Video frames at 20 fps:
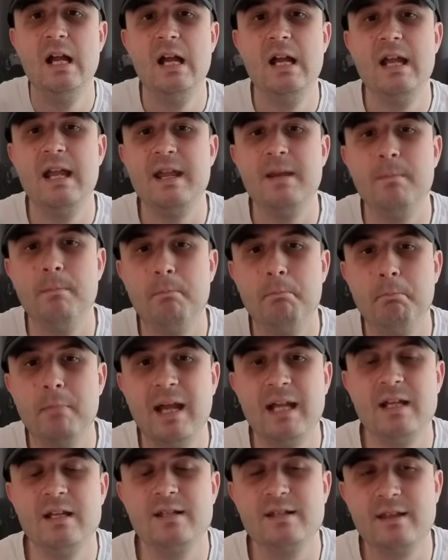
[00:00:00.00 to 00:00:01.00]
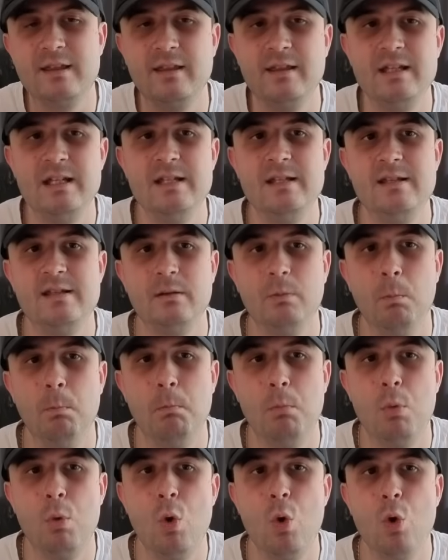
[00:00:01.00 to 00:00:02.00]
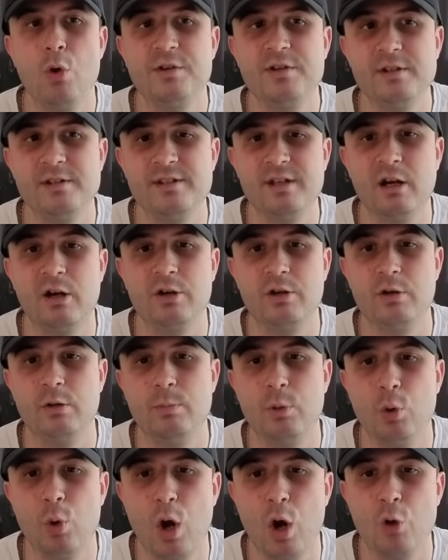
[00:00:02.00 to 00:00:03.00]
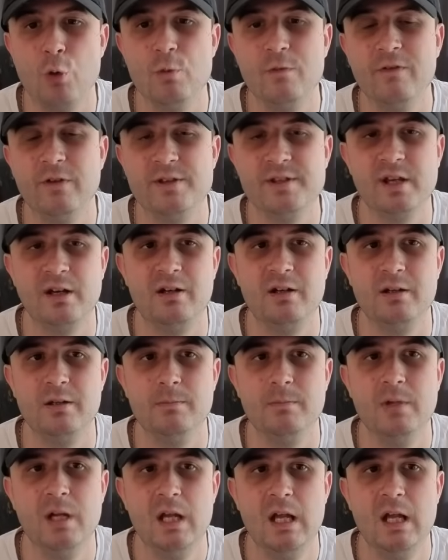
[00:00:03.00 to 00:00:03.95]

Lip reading: it makes these more desirable over time.